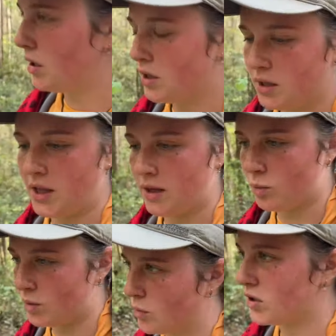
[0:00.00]
And then
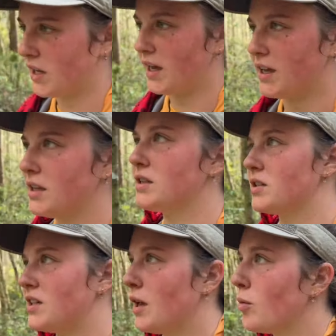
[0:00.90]
one more day to
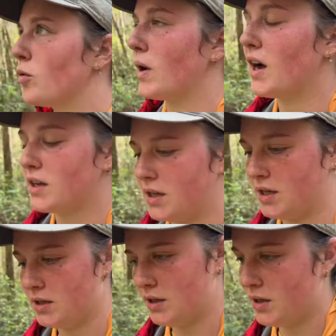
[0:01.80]
Table Rock.
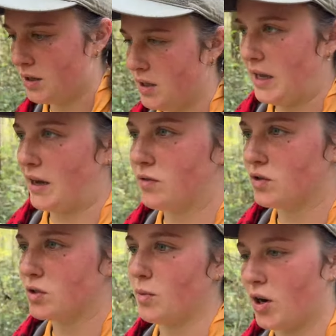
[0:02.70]
After
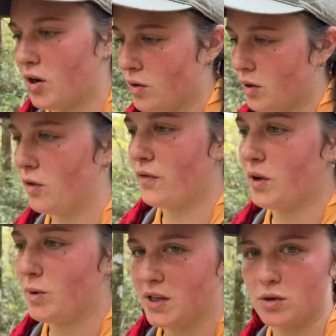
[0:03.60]
tomorrow, hopefully
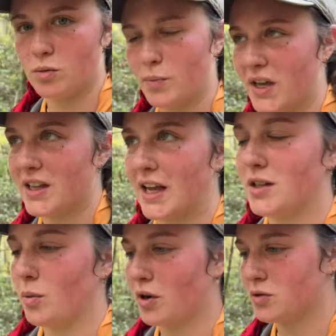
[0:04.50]
we could do a big day
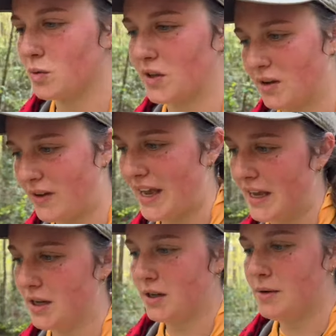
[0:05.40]
tomorrow, so we only have
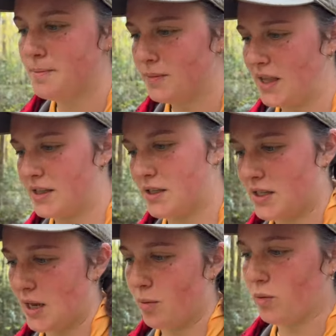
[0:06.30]
8 into
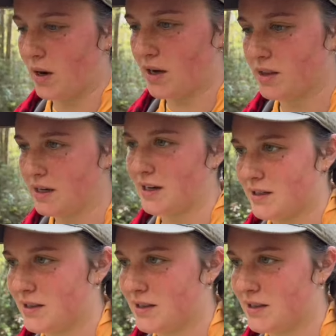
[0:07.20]
Table Rock the next